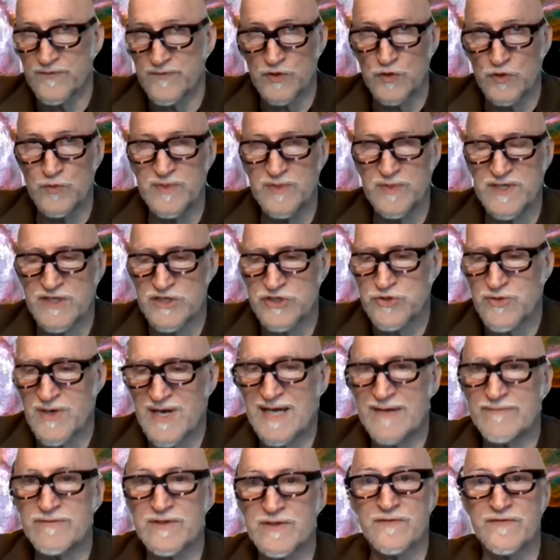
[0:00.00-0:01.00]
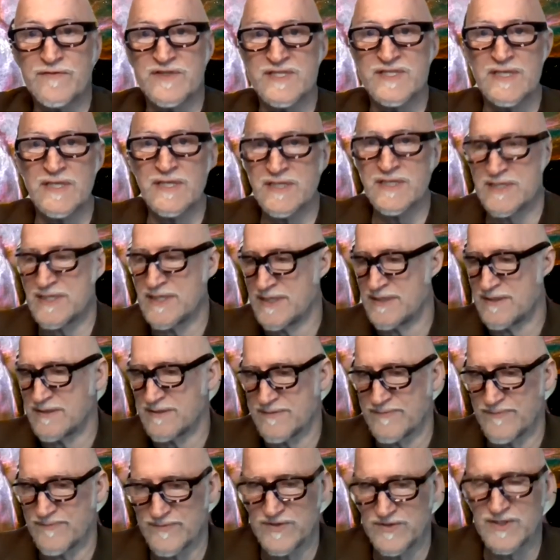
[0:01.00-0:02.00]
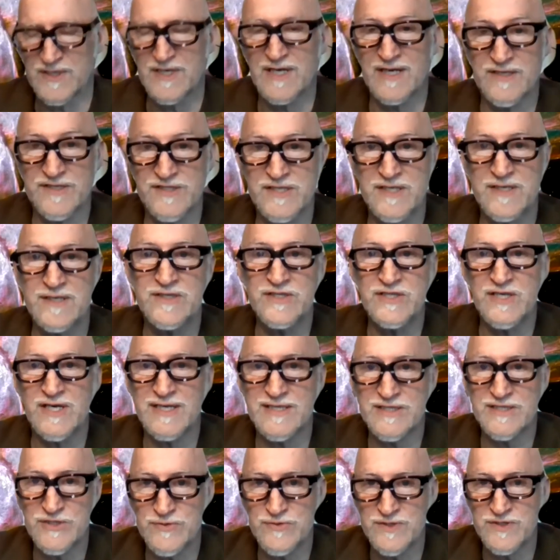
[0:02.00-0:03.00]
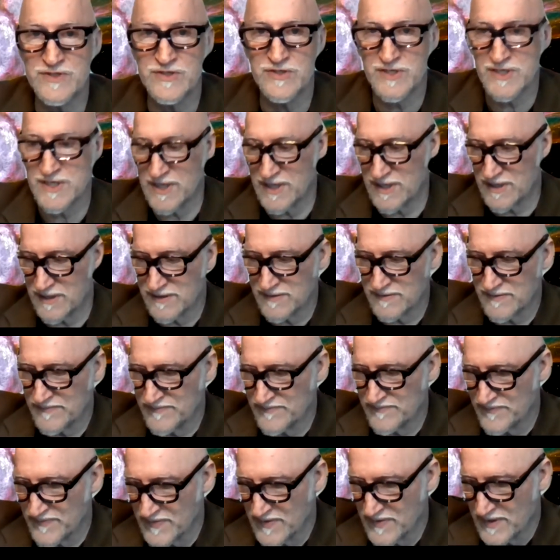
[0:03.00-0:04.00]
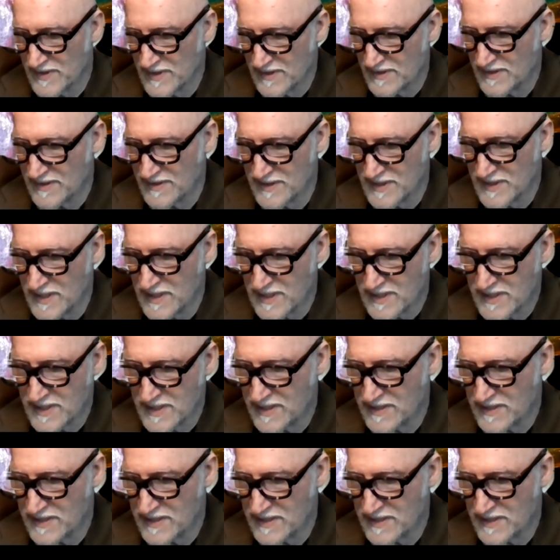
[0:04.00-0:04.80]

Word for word: you being a traveling facilitator. You got a synergizer in your car, you got a